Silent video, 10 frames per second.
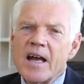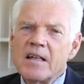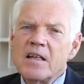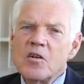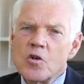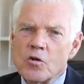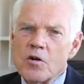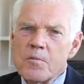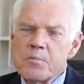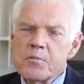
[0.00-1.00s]
and in
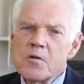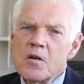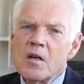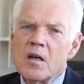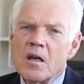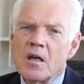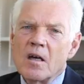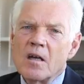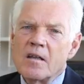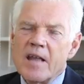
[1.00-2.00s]
Europe,
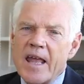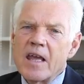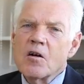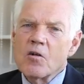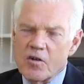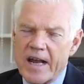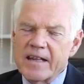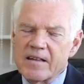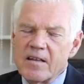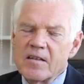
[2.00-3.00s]
they
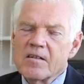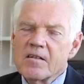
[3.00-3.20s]
corrected.